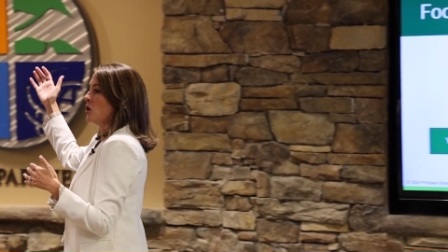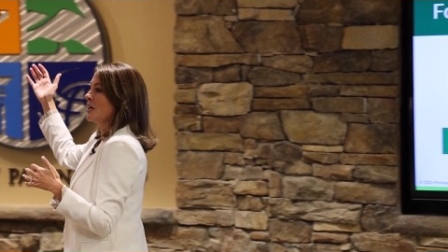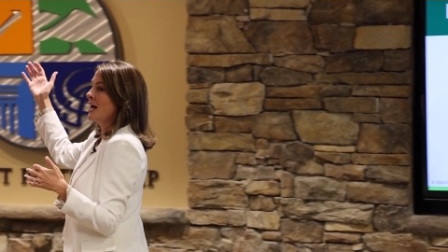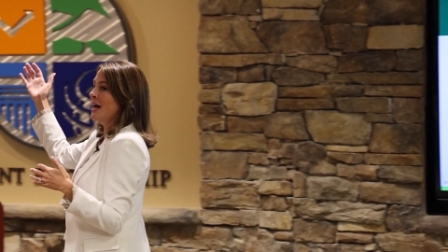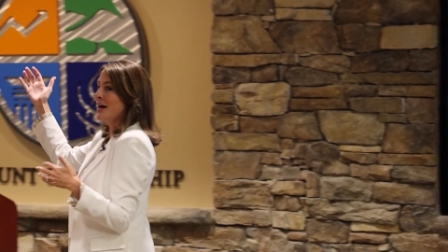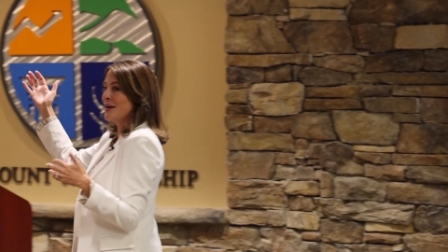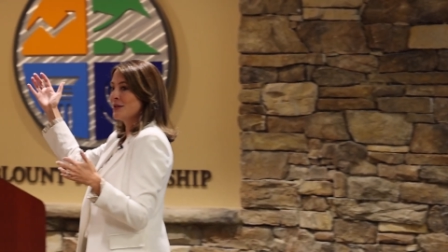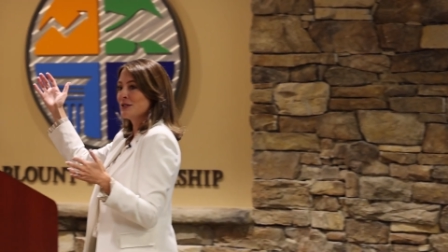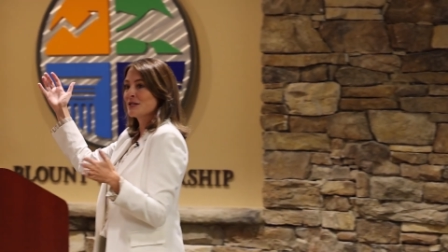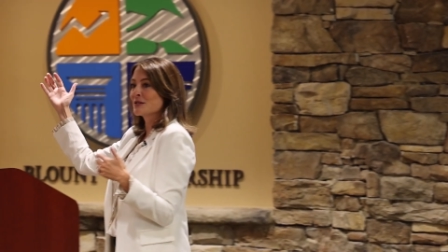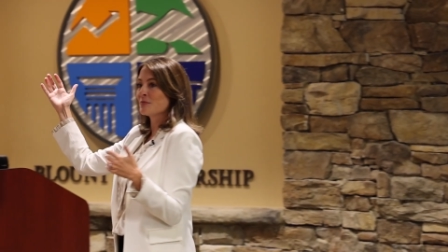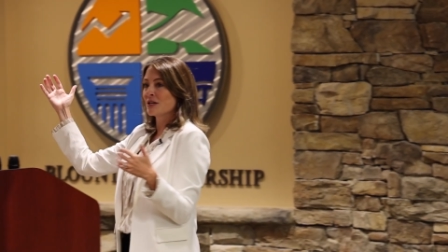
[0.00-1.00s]
on high that
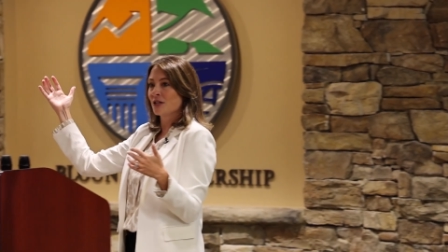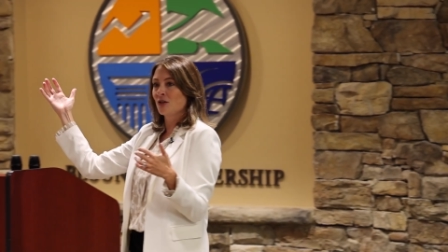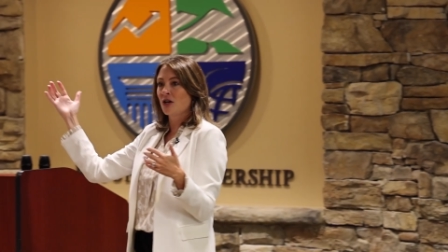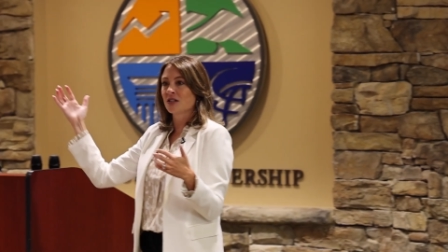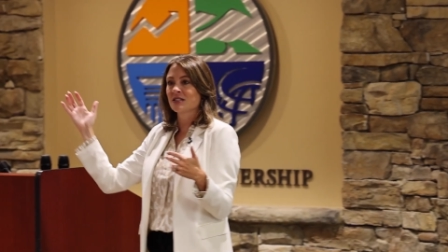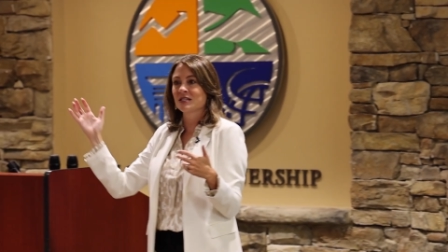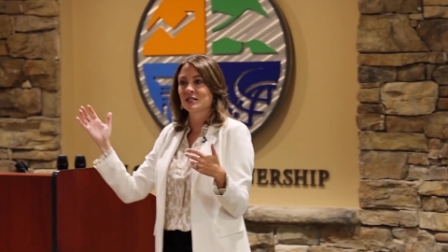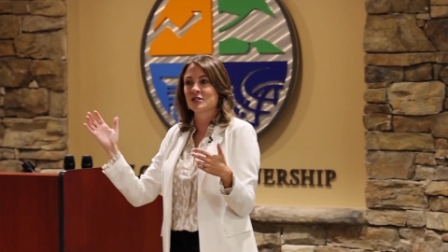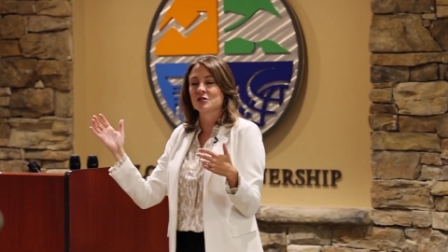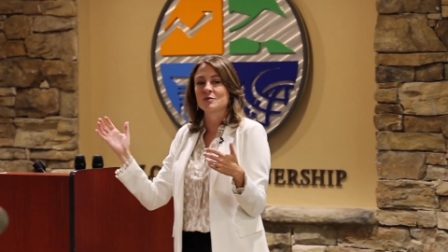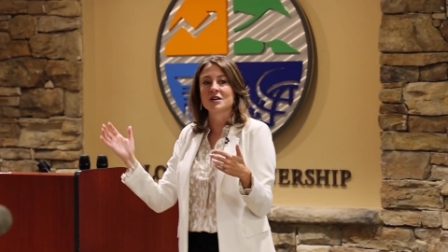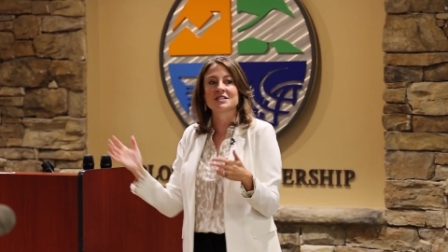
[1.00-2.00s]
doesn't make a lot of sense
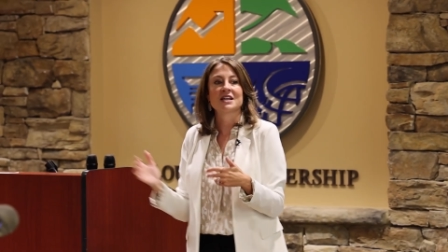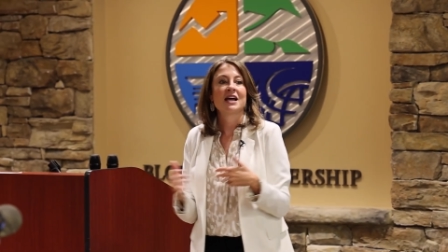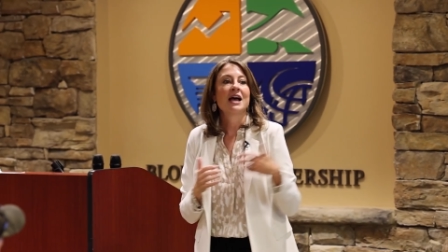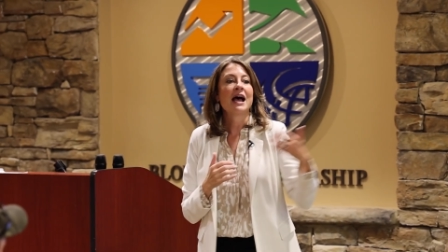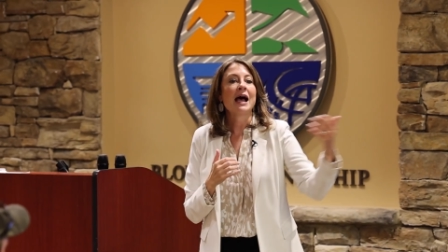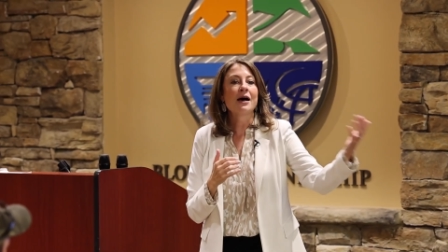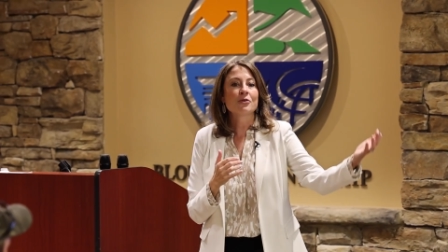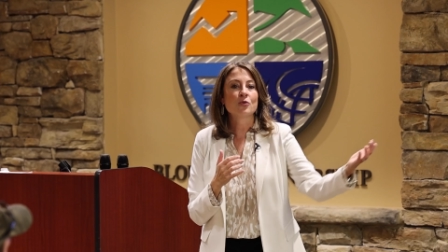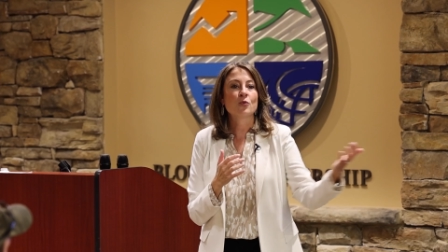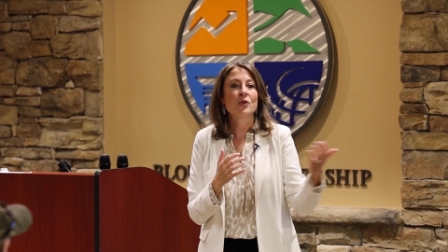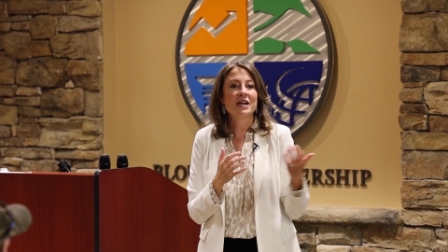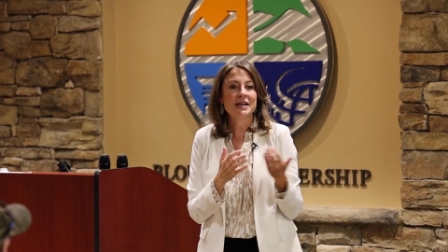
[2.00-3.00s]
to us. How do
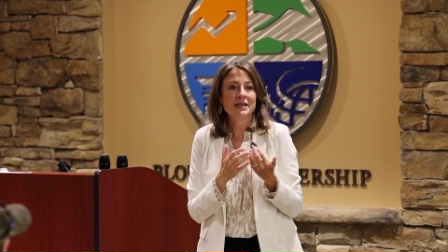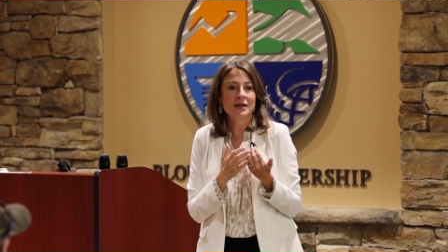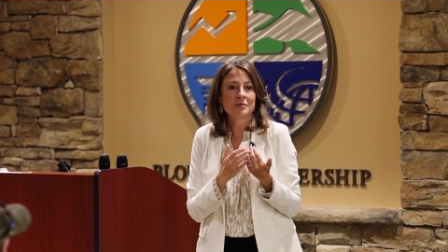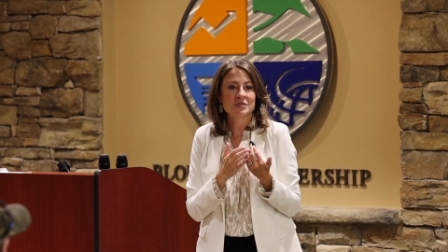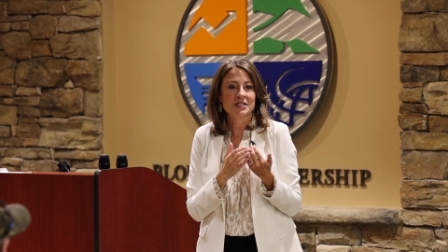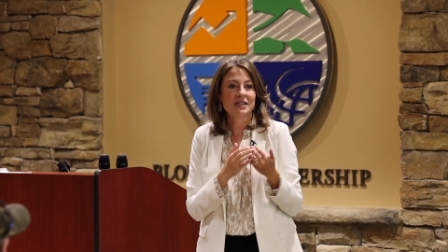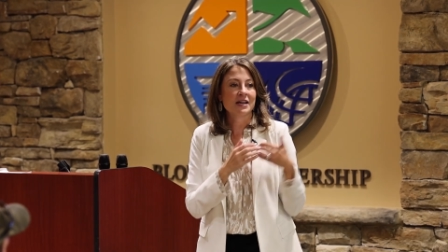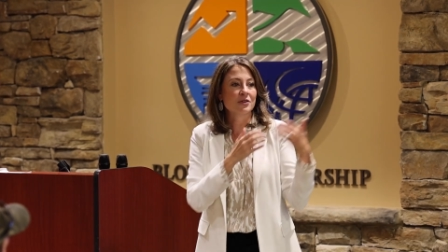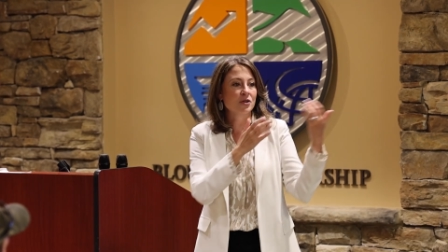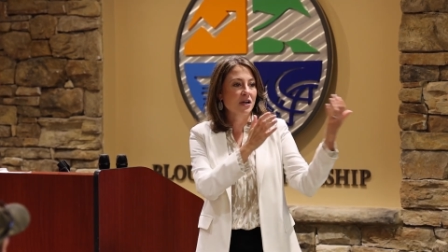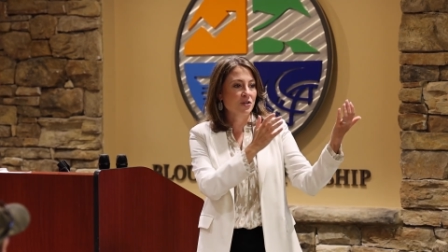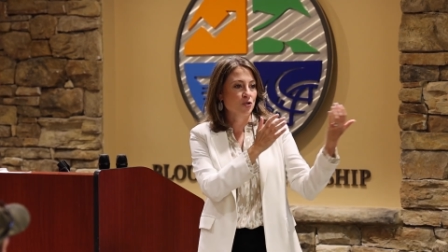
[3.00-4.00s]
we come
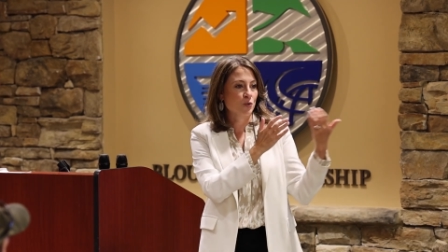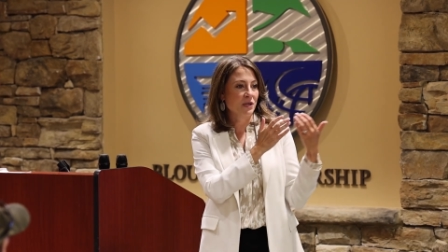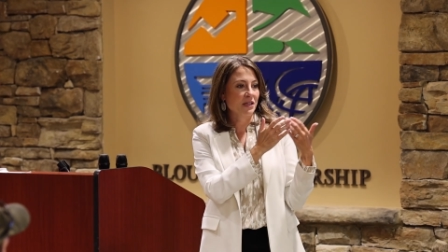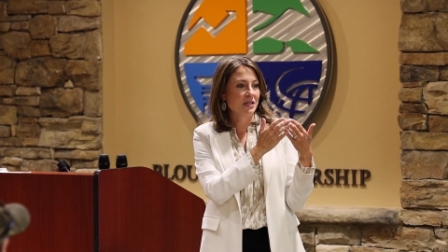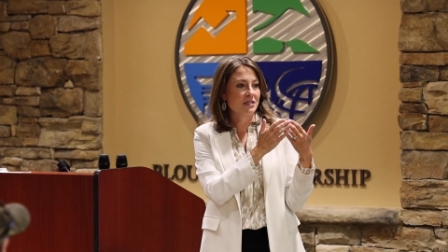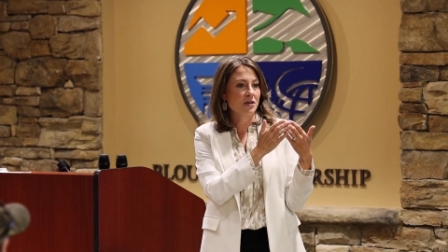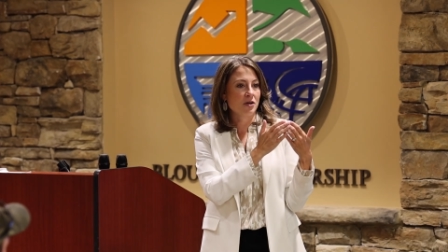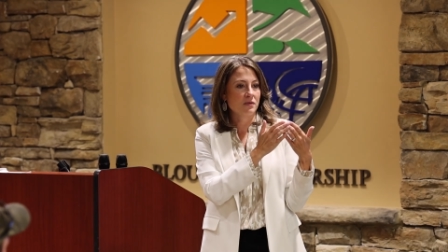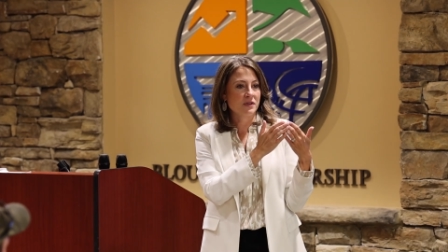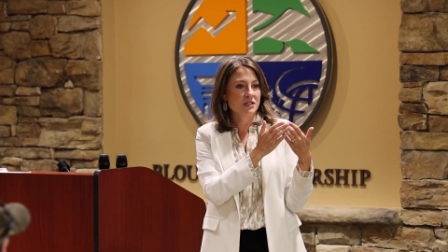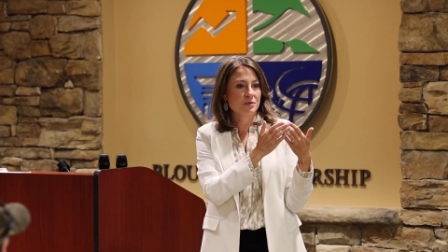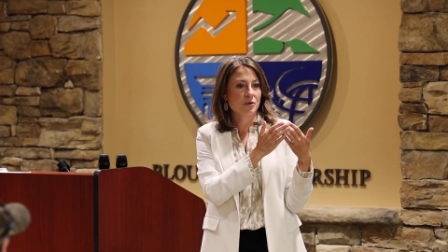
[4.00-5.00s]
together and jointly
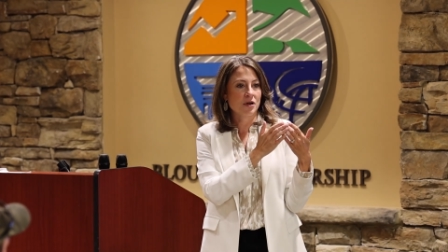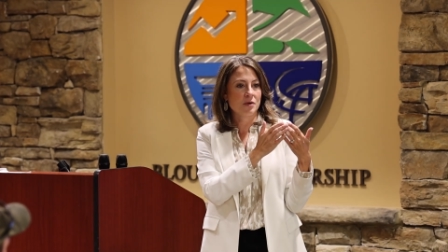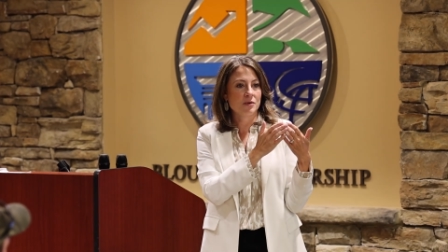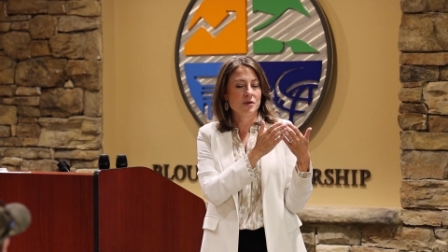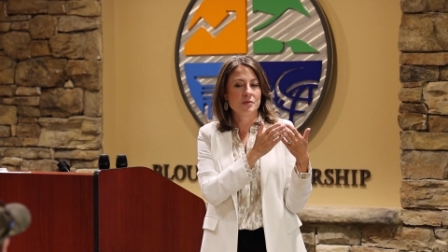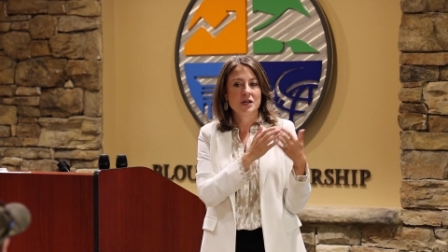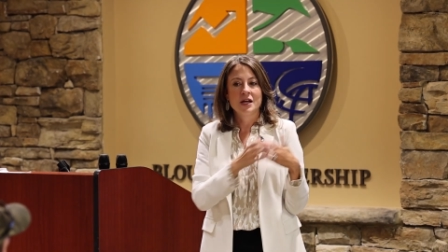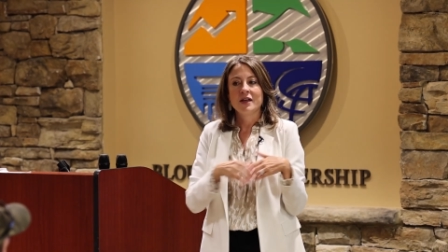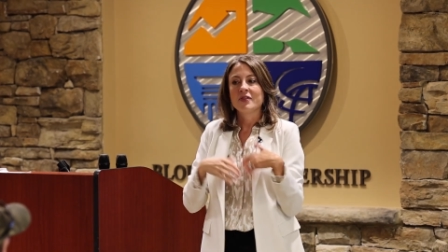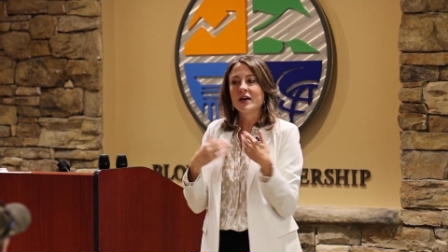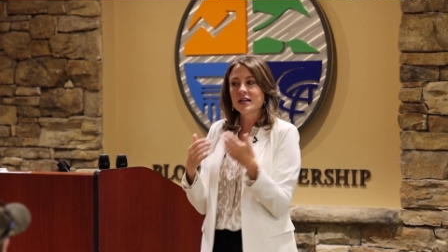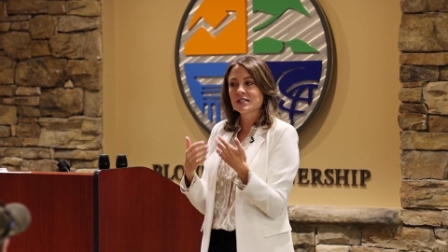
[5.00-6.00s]
solve this problem?
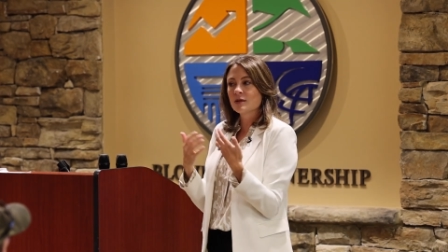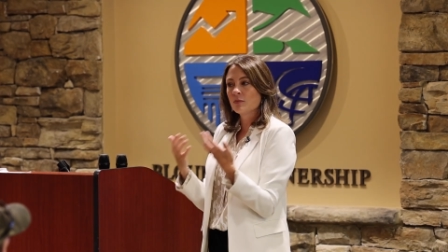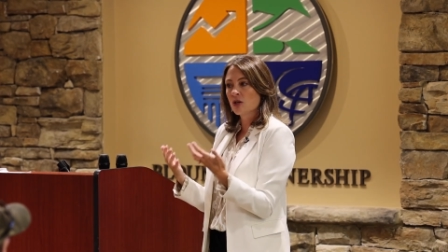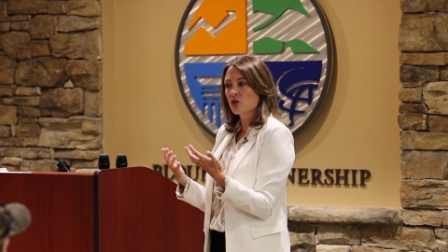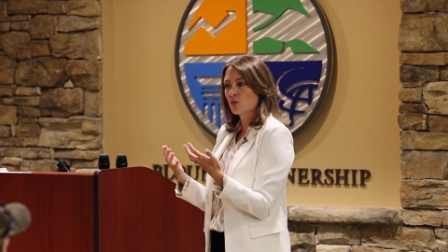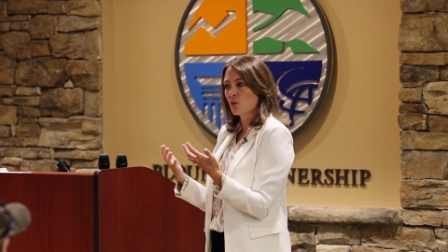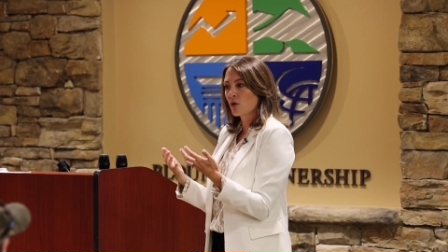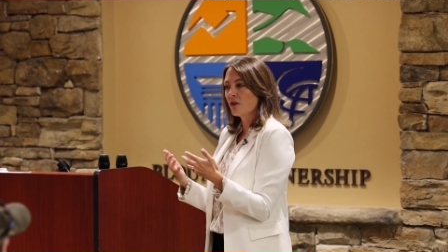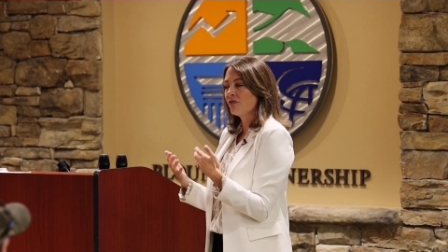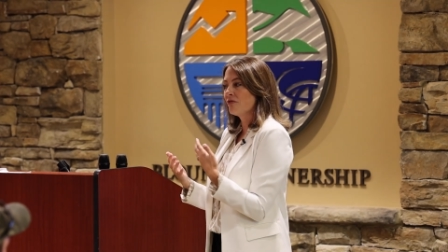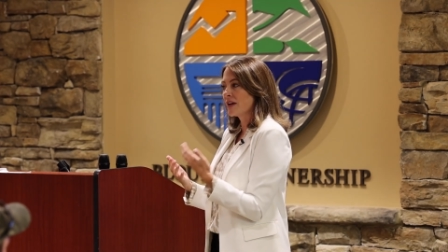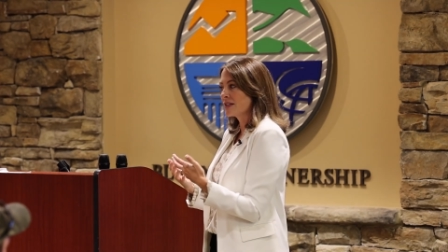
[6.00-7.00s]
That's a much more
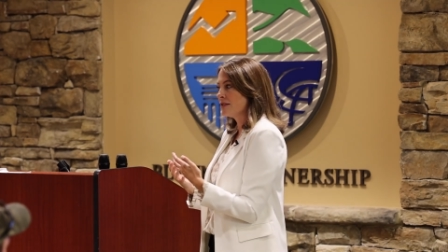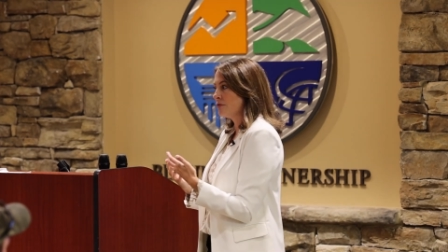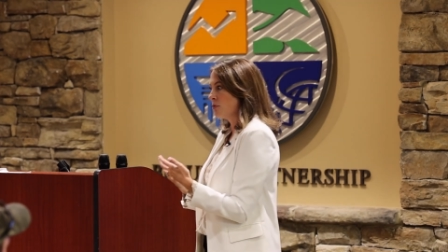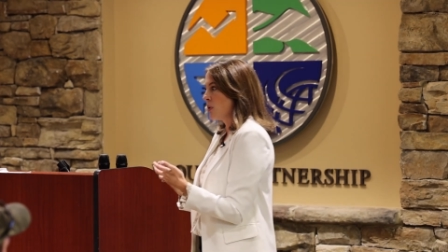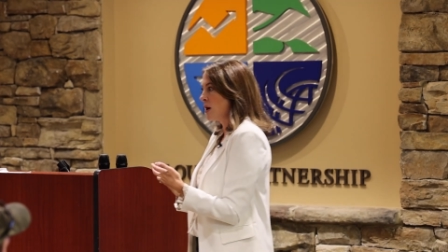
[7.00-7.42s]
effective